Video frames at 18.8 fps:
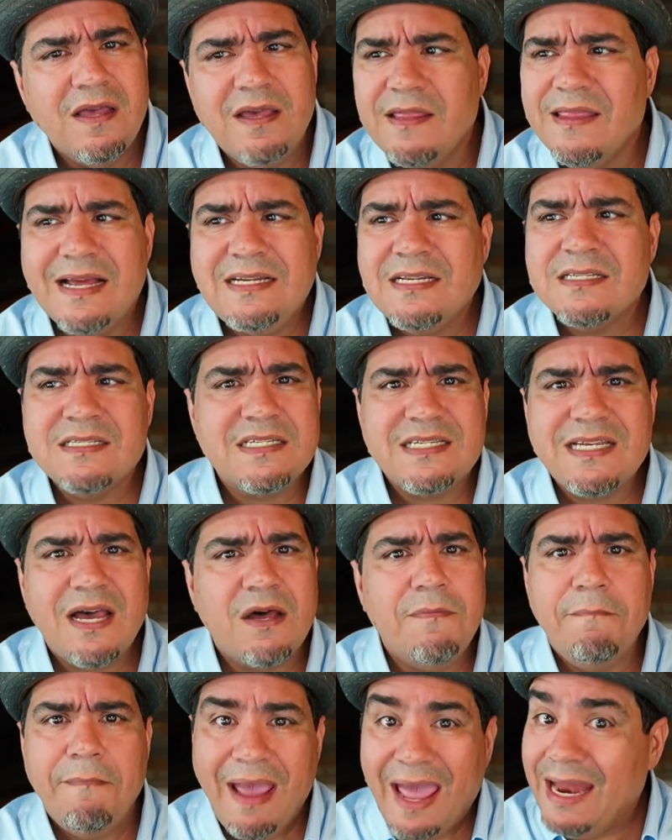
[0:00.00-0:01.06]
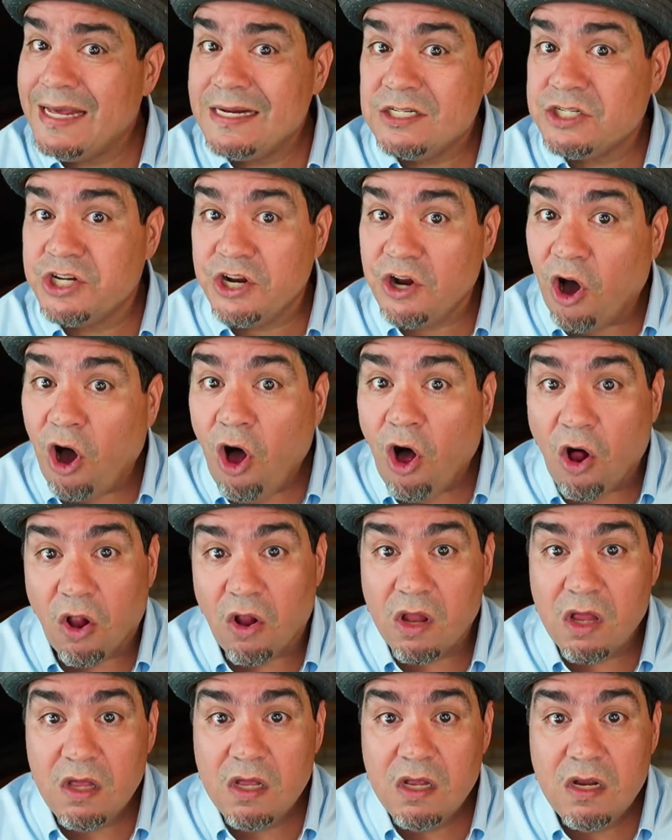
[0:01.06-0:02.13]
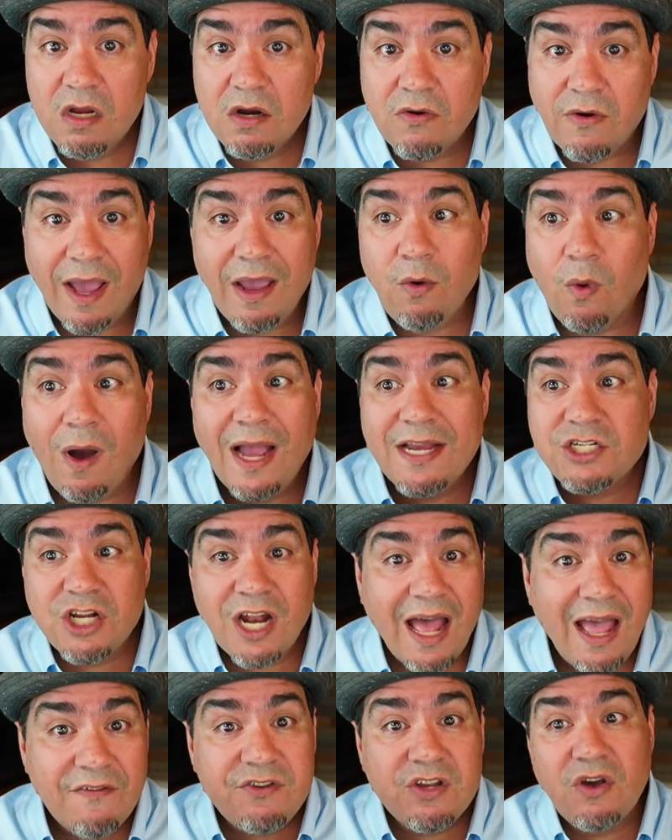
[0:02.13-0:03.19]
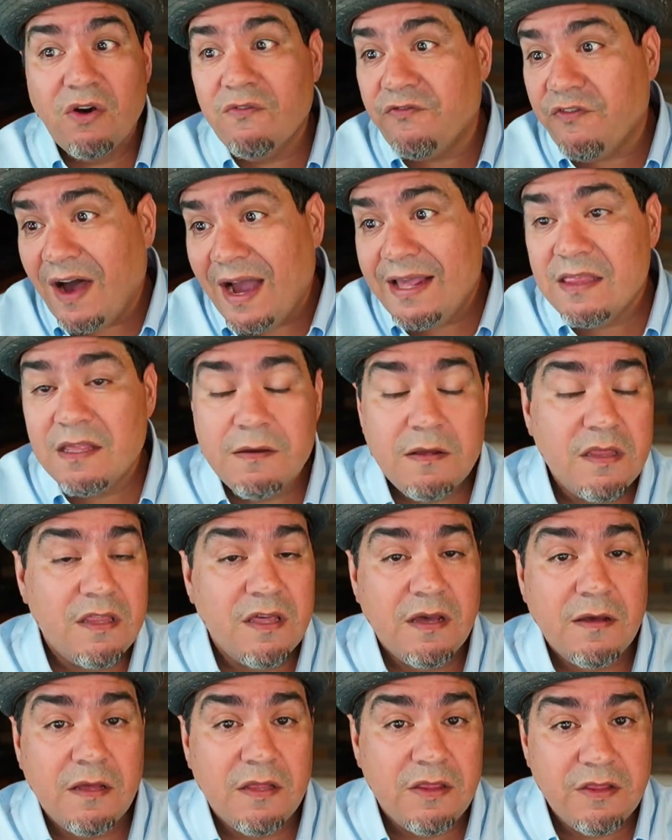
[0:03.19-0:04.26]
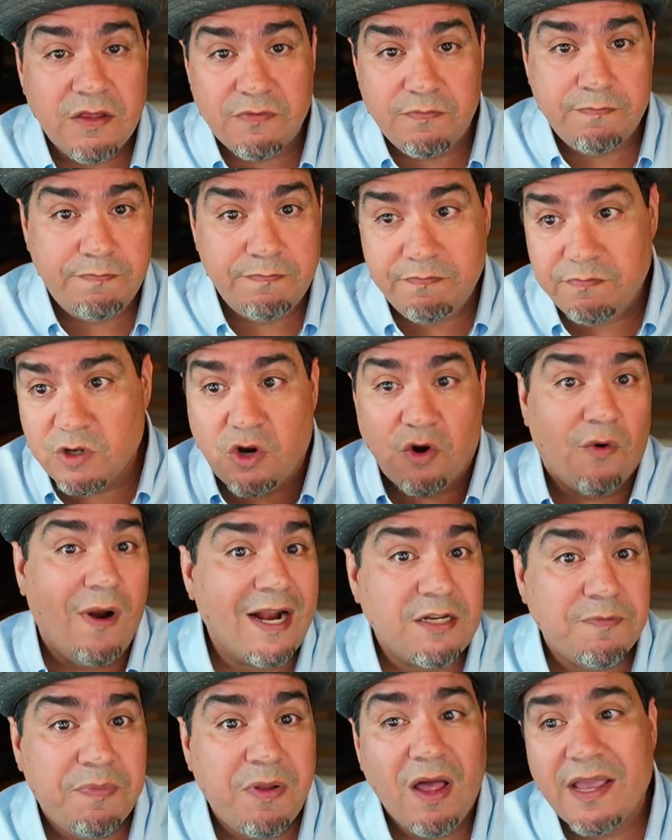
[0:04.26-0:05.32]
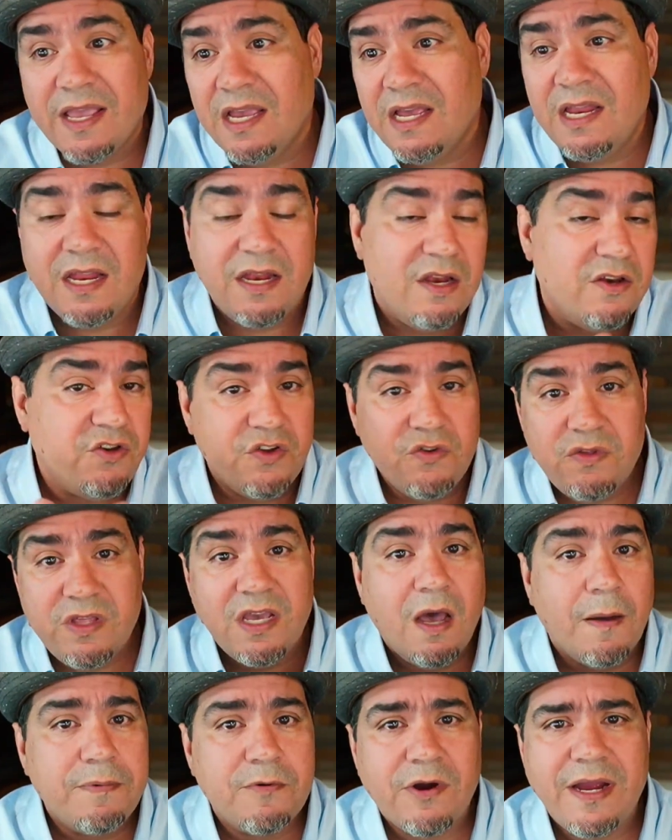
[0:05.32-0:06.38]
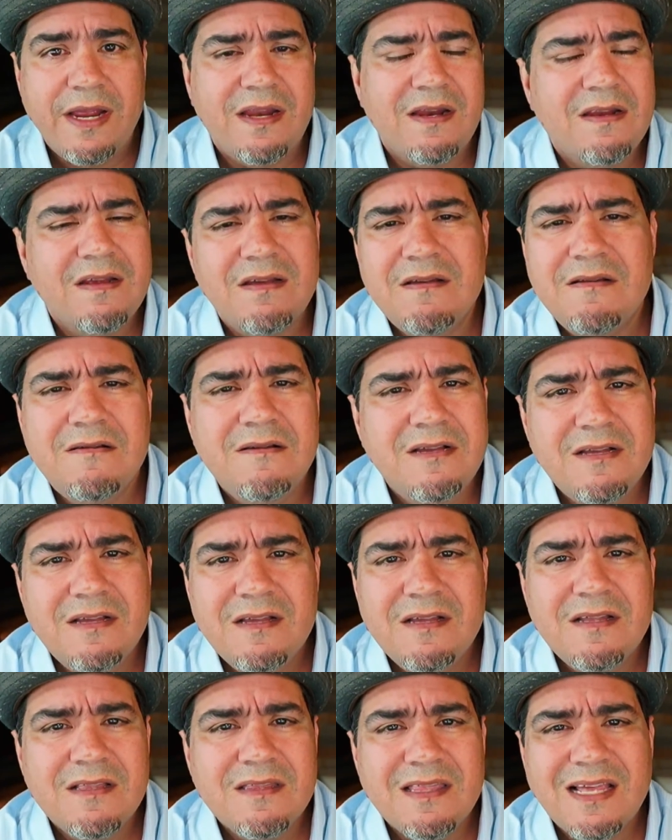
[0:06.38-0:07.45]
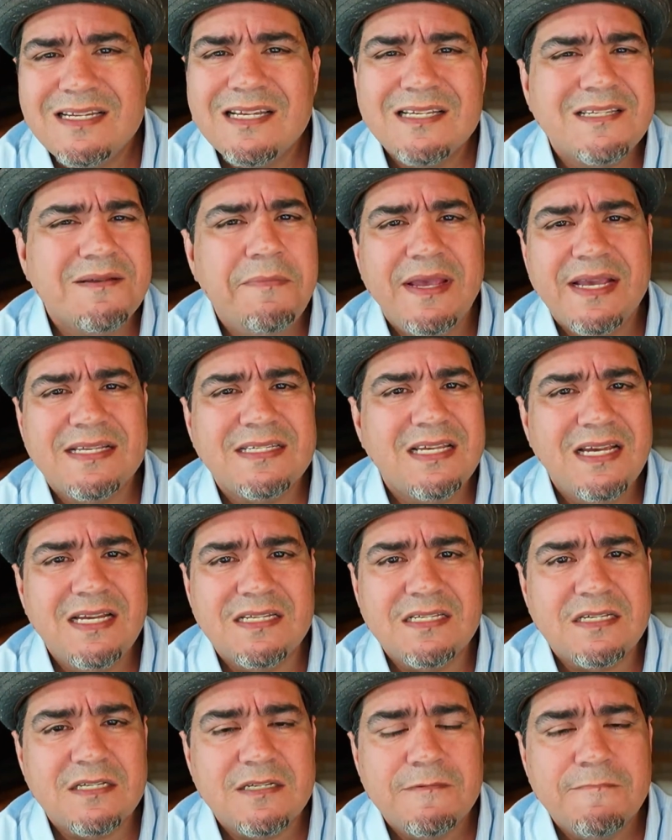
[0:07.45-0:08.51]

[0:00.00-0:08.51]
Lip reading: That doesn't sound managed at all, right? Why should I have to go find the correct plugin and do the upgrade? That doesn't make sense.